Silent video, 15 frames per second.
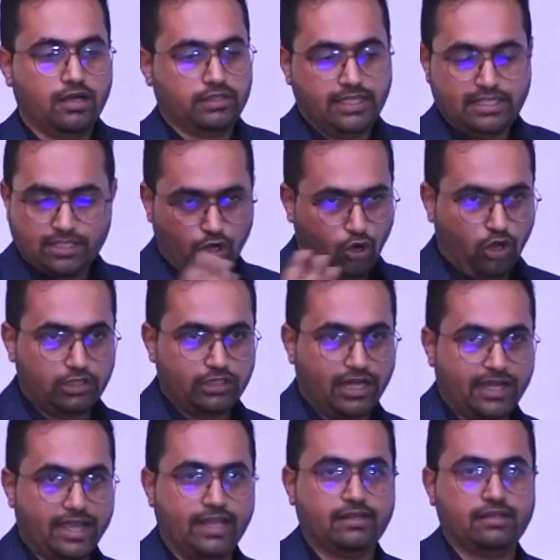These are all
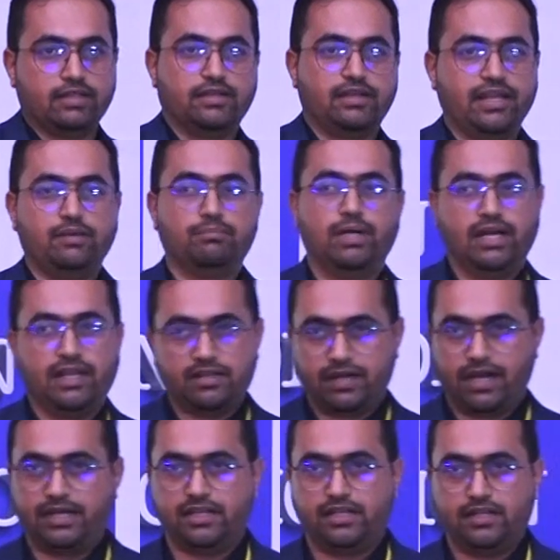the green building
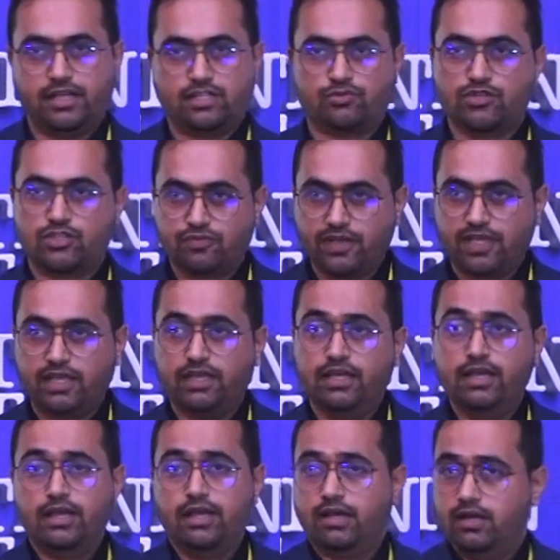criteria which we
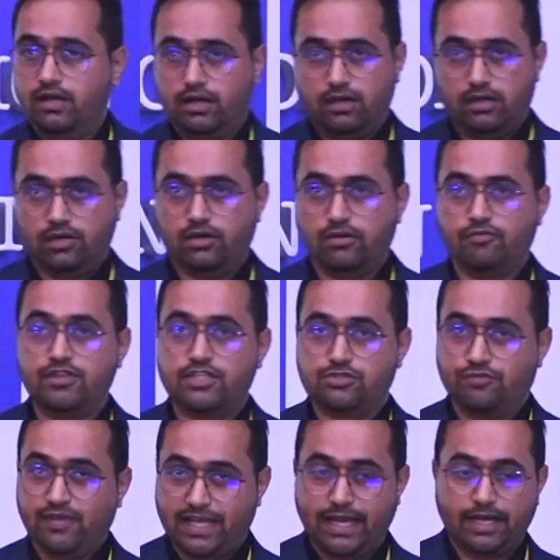
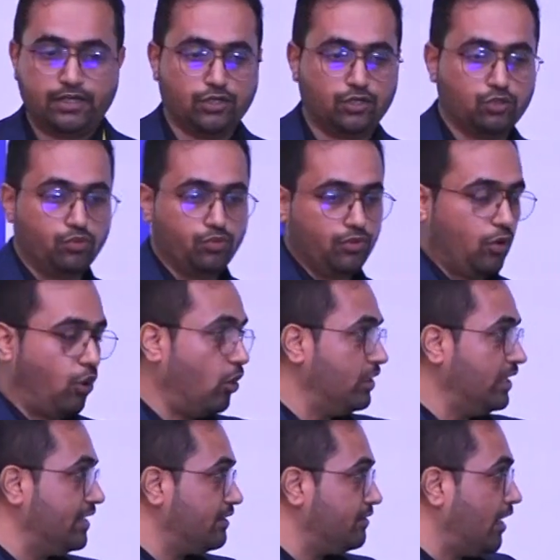cater to.
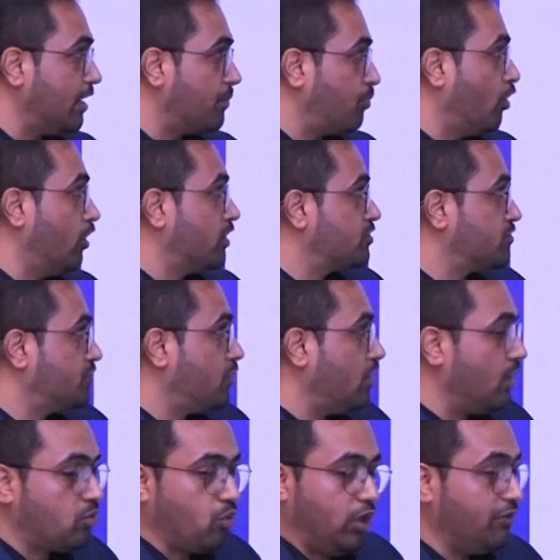All our products
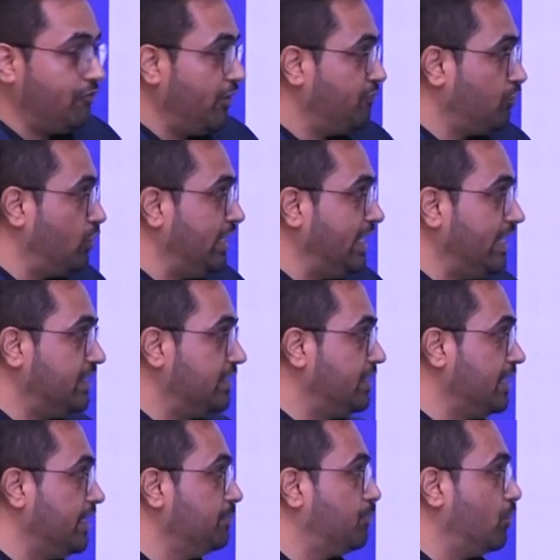qualify for LEED,
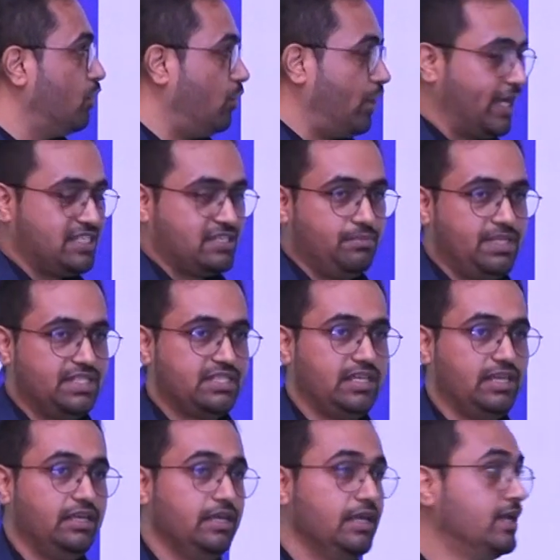Green Pro,
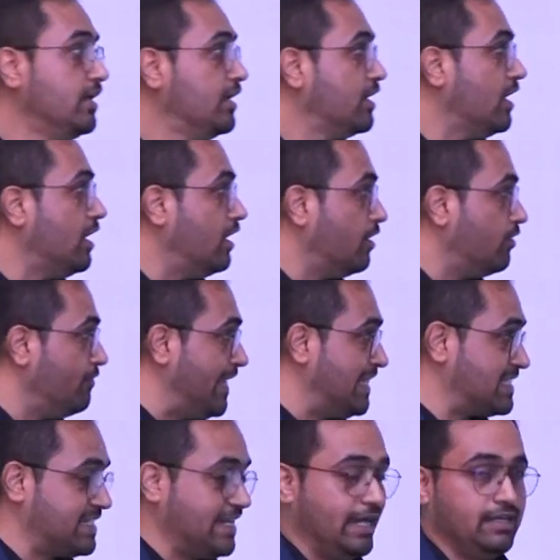IGBC, well
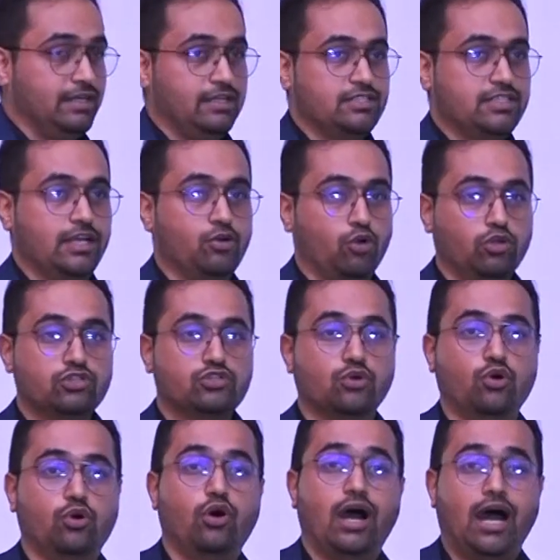standards, and
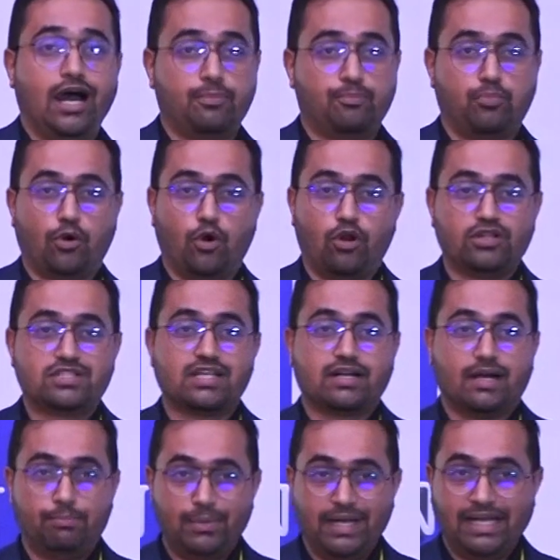also our products are
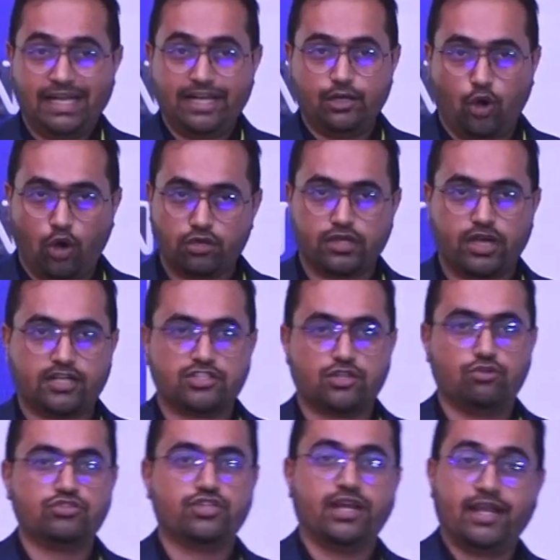completely
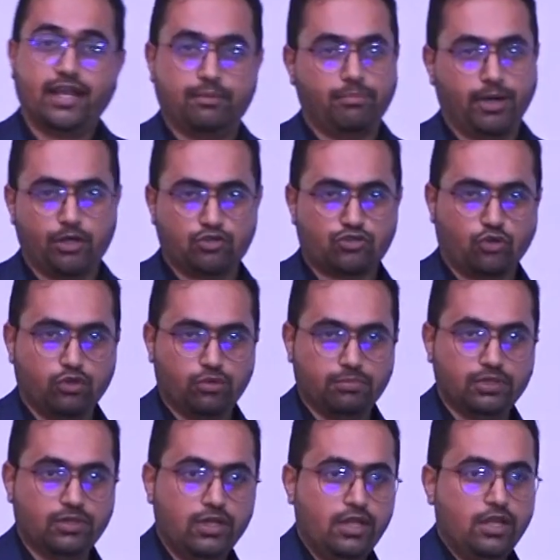non-carcinogenic and
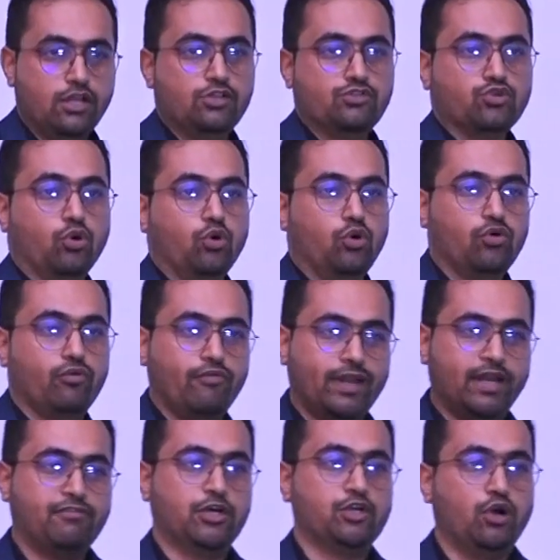biosoluble. So
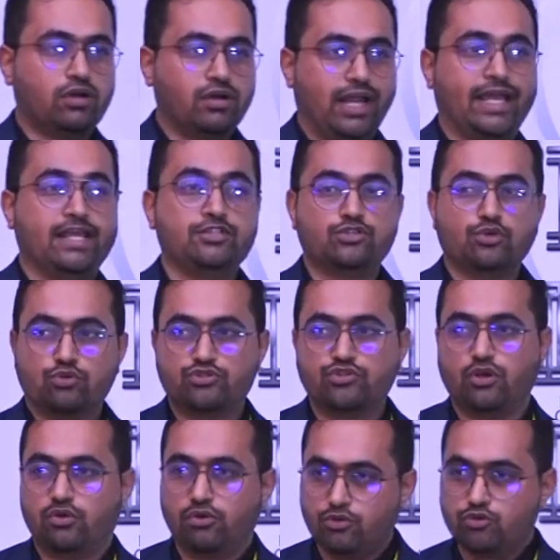whenever your clients use
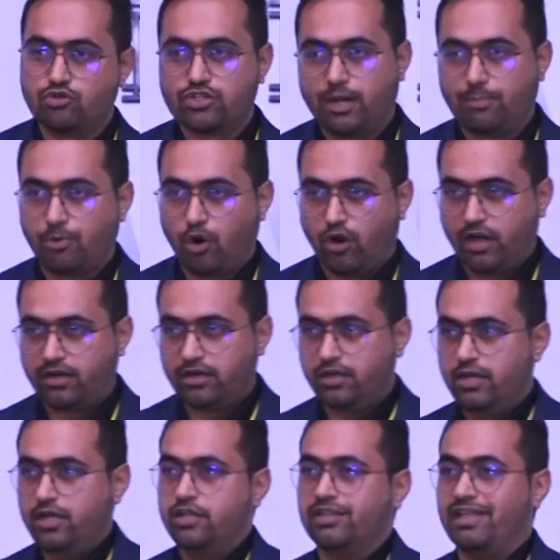our
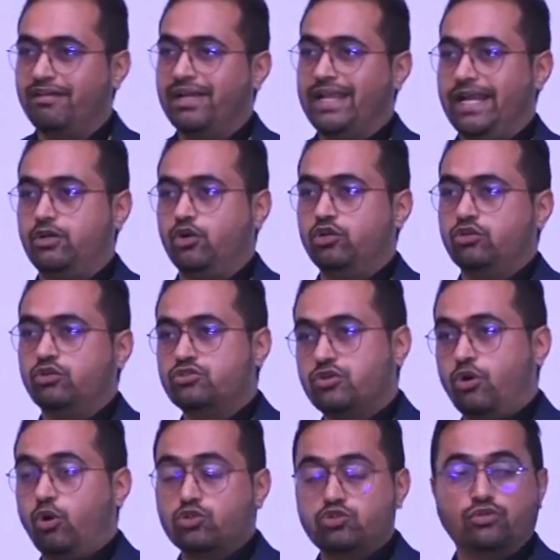product, they will get all those,
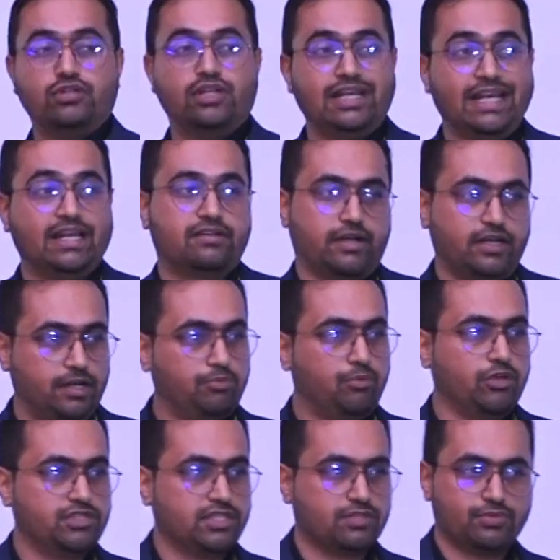also the LEED credit
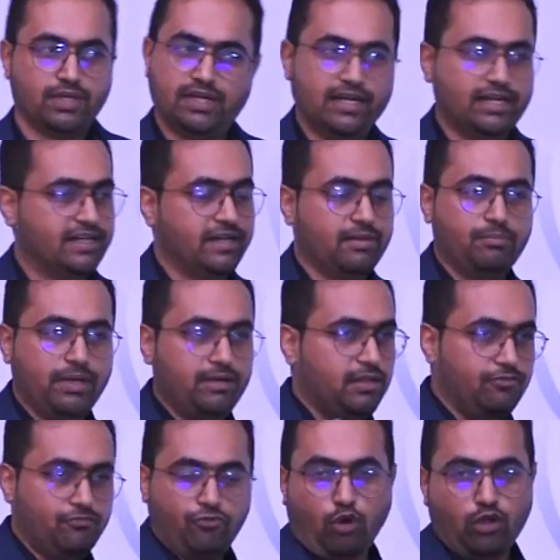points as well. It can be
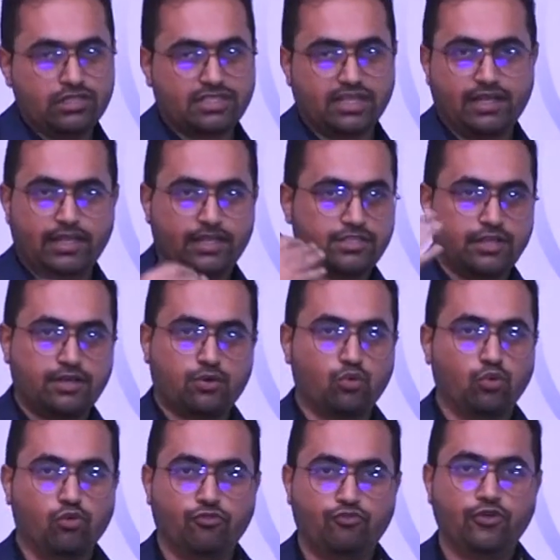in false ceilings, in
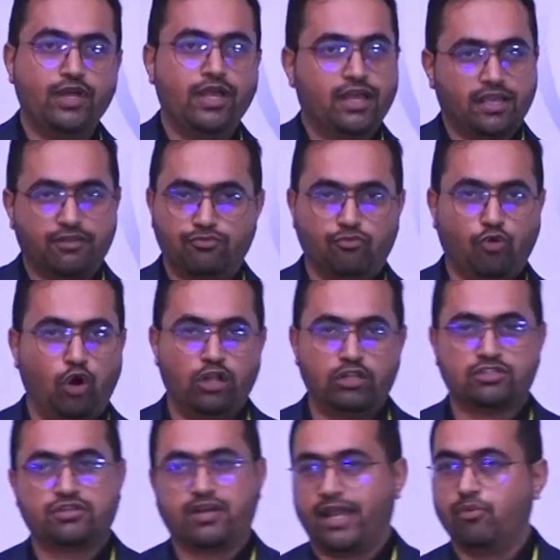roof, in
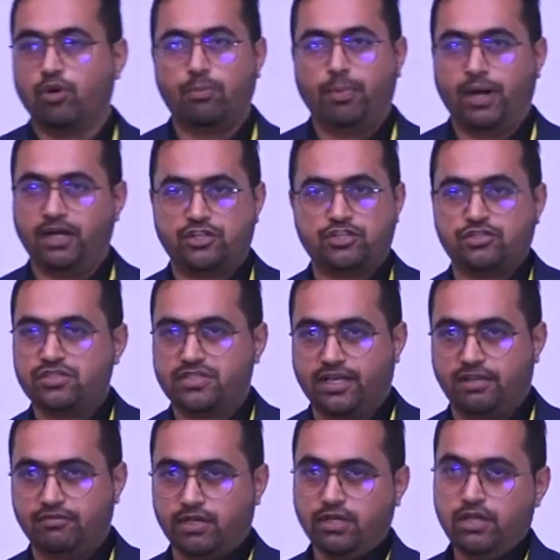walls, drywall partitions,
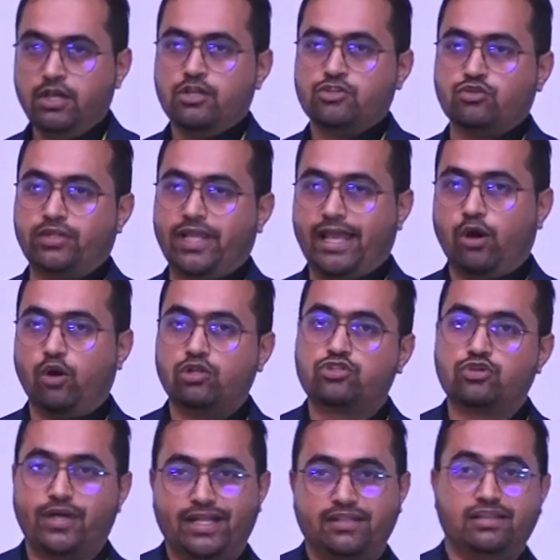anywhere. So they
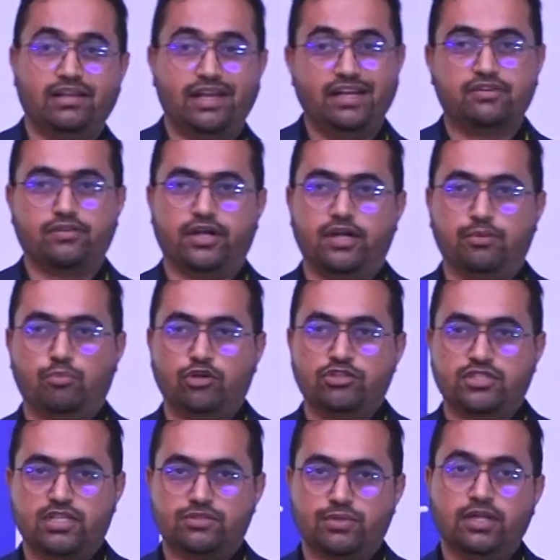also get the LEED credit
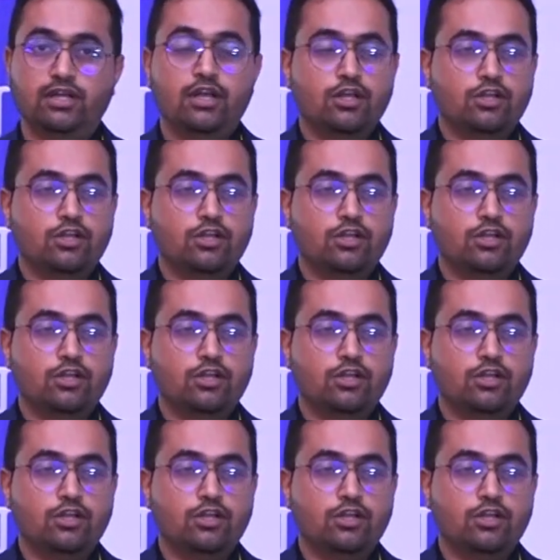points as well.